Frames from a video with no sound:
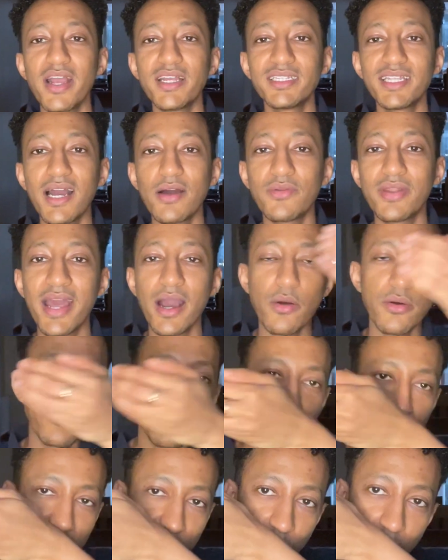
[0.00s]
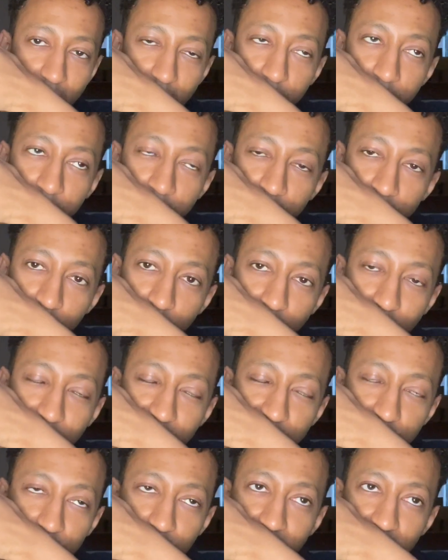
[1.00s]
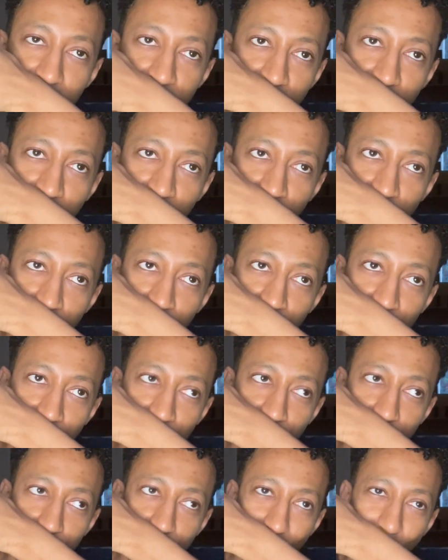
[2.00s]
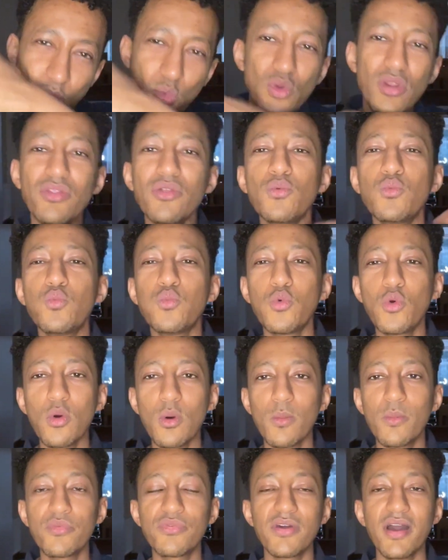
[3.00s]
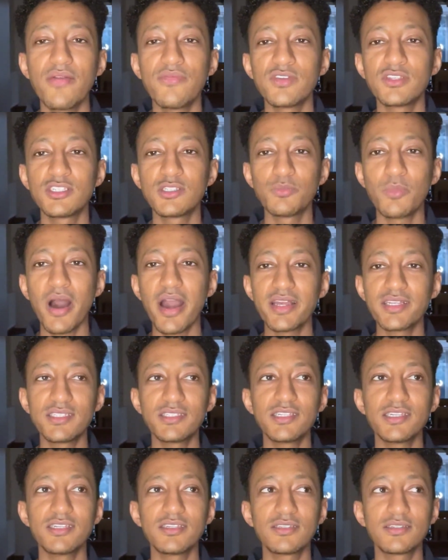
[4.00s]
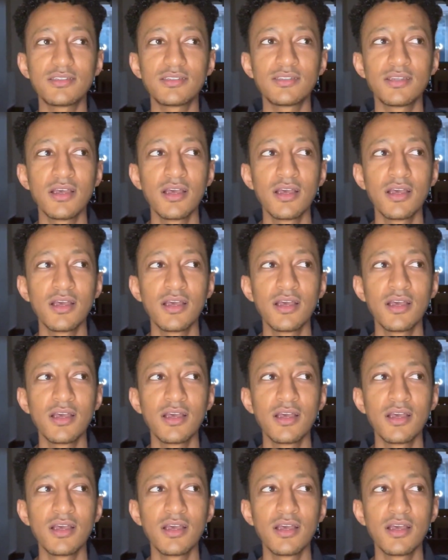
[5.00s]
down now on this one, on this wrist, all of the warmth and the spices